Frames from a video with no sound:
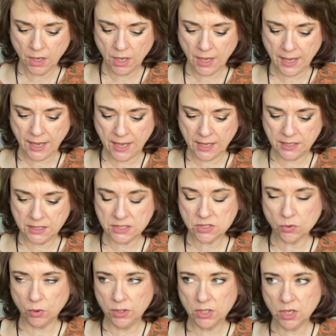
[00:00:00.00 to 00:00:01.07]
and it's
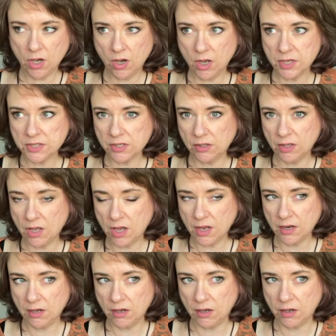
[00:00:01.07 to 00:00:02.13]
going to cause a
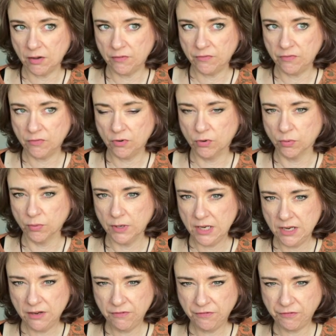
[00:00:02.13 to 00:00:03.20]
lot of
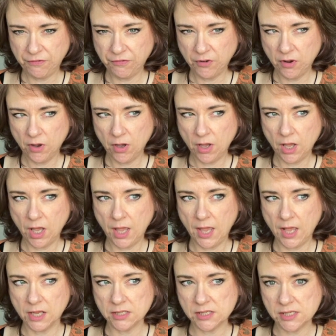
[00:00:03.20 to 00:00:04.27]
grief
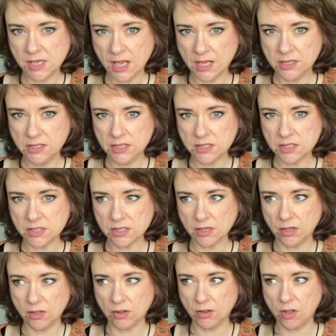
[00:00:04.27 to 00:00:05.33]
and sadness
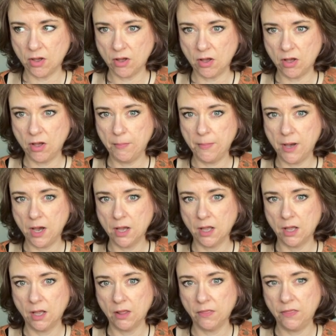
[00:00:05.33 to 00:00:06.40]
along,
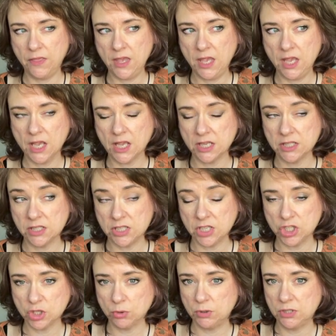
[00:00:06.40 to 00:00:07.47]
among the
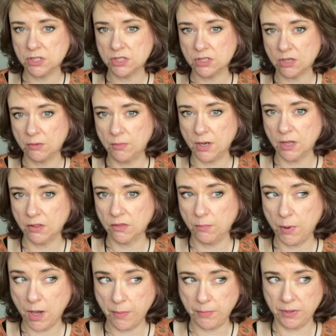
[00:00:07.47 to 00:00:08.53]
constituents, among the
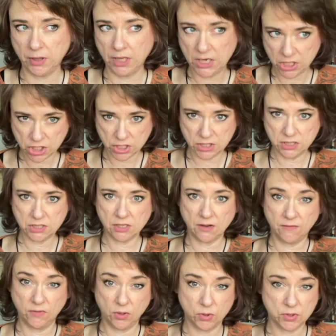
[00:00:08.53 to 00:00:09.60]
populations
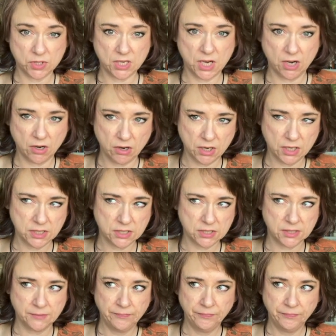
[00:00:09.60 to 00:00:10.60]
of those areas